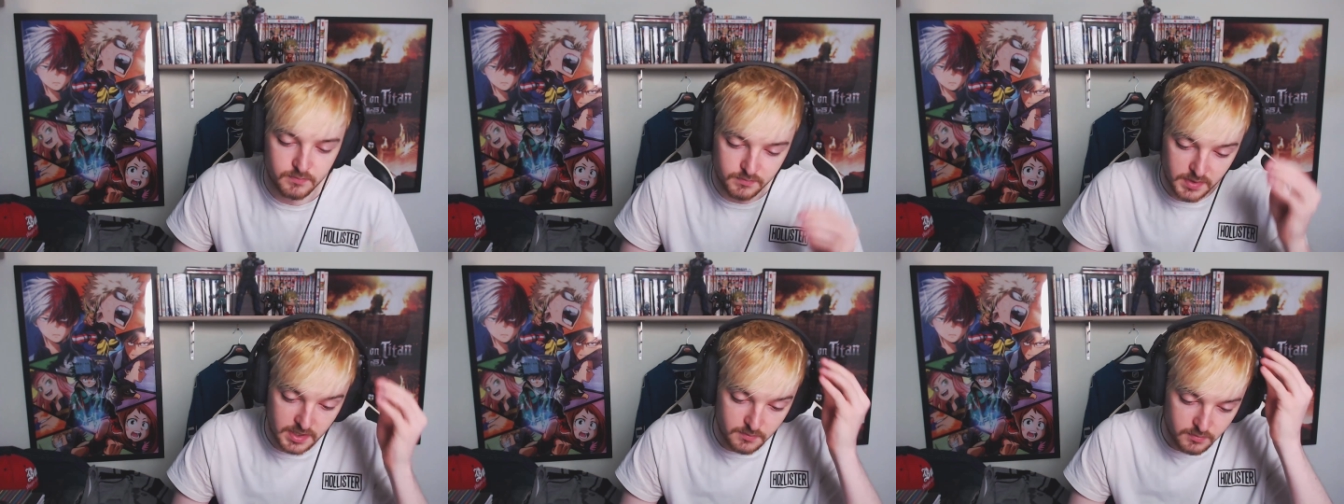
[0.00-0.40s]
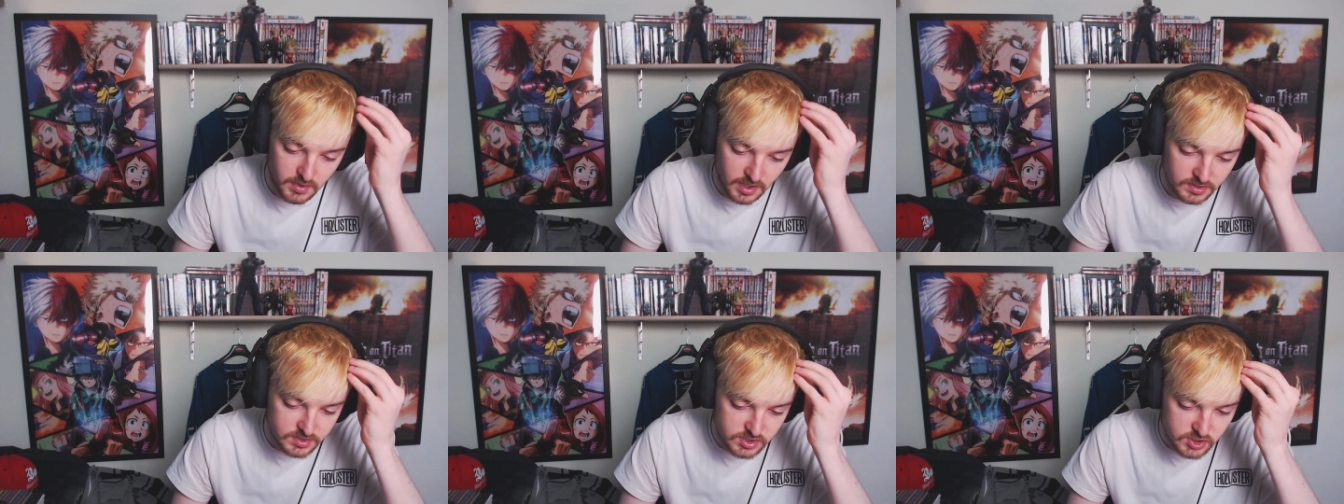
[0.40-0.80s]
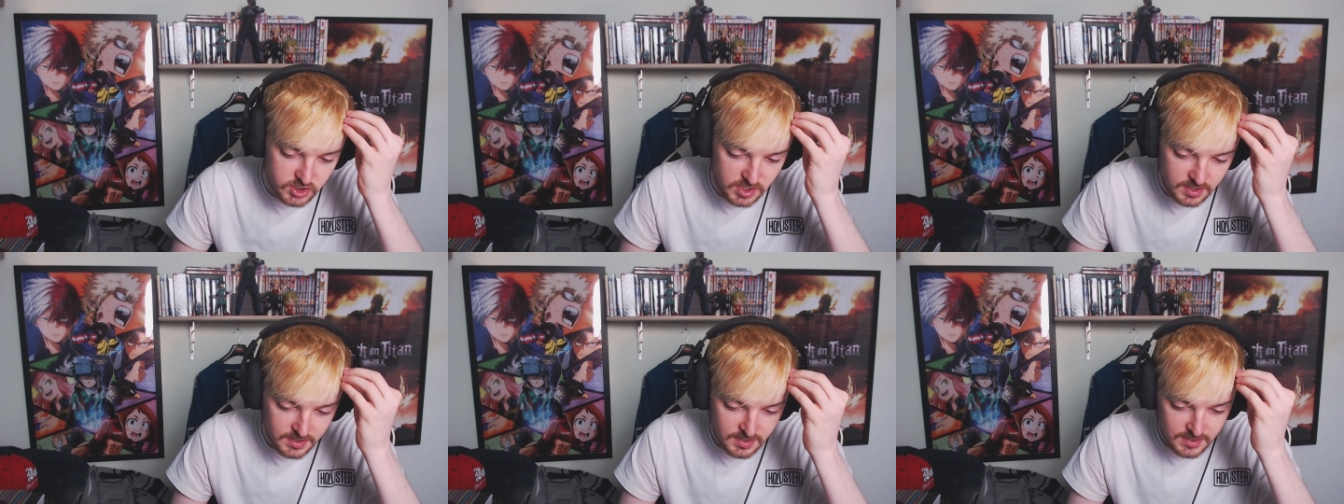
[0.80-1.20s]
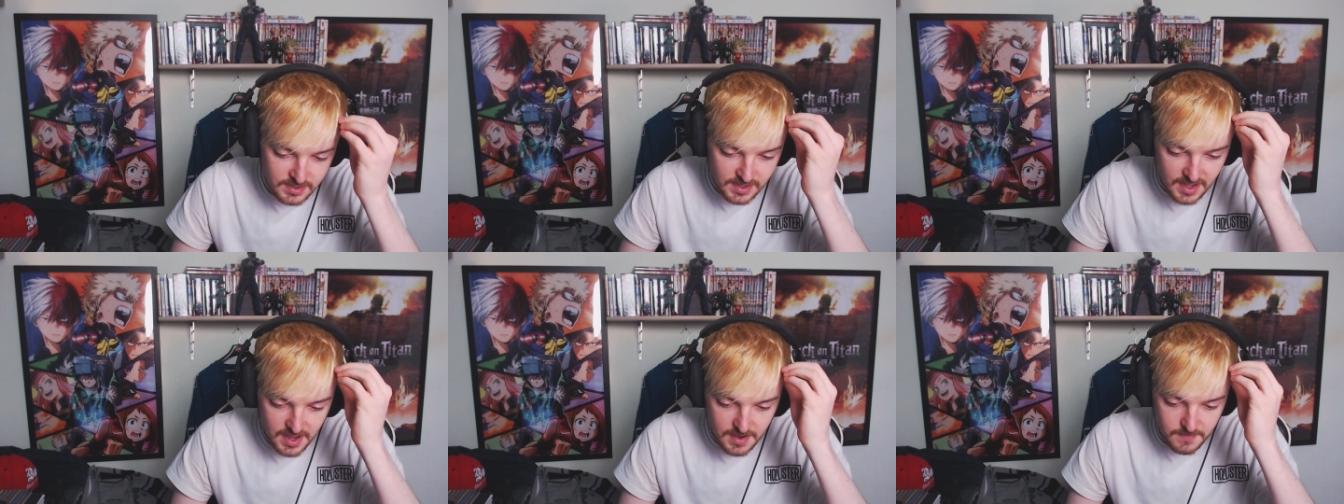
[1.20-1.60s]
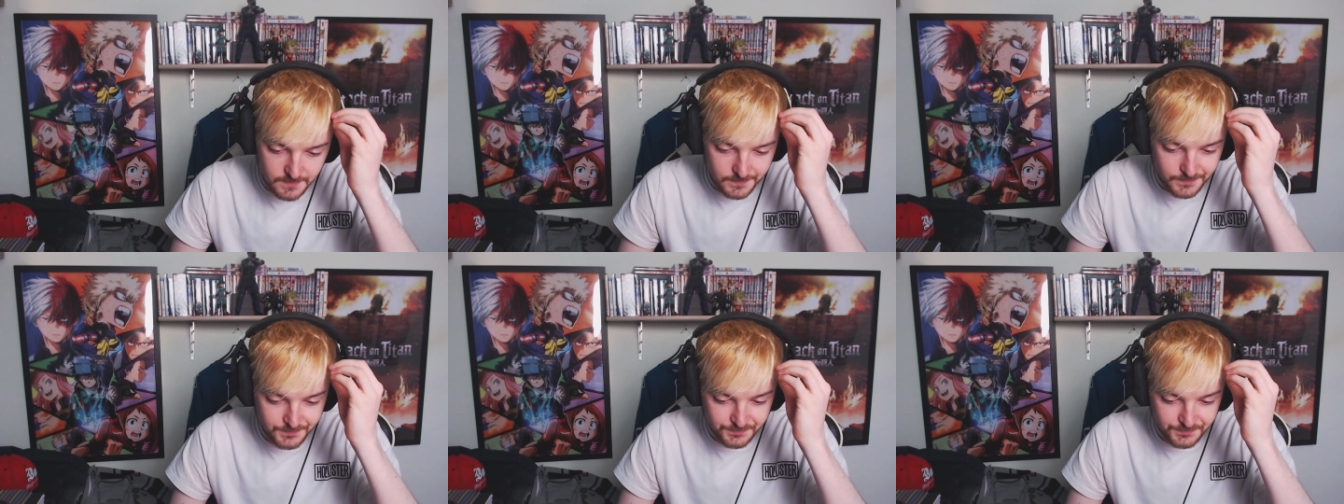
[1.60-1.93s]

playing pranks and shit. Um,